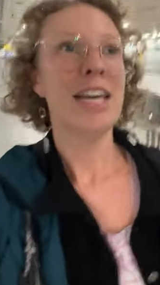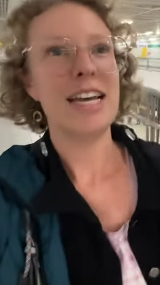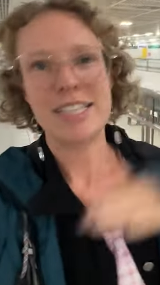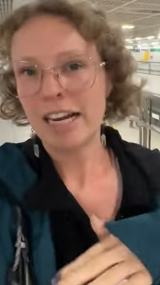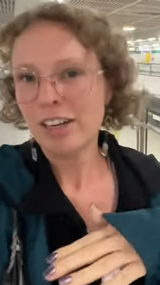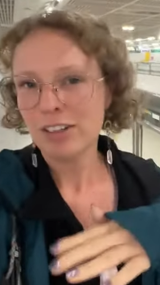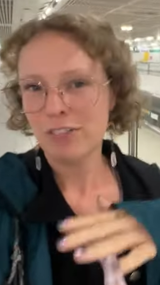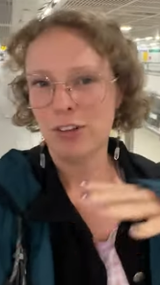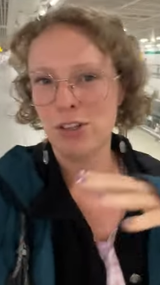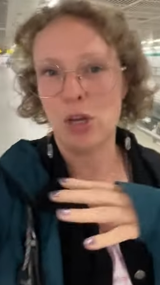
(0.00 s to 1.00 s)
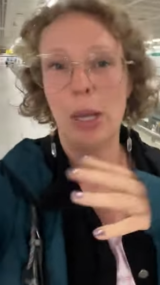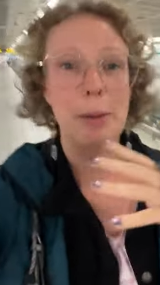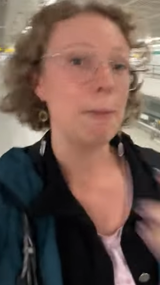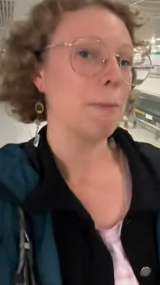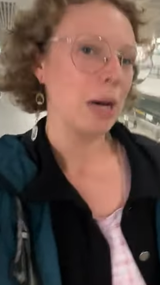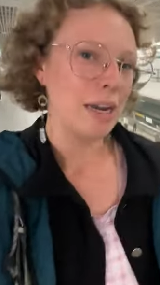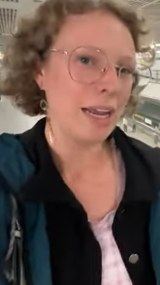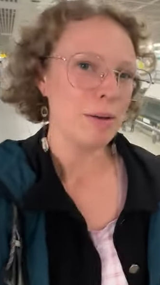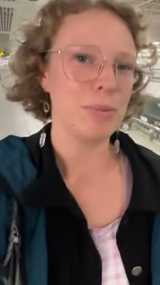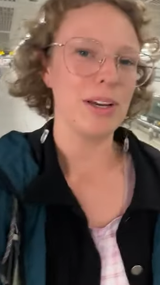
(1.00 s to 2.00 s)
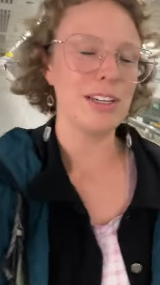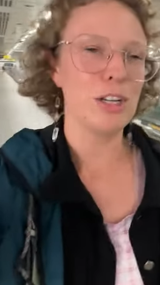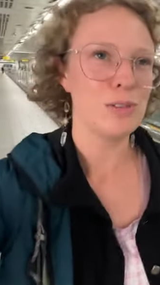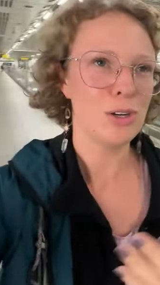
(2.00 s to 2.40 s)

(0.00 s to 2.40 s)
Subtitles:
It technically falls on Monday, but you know,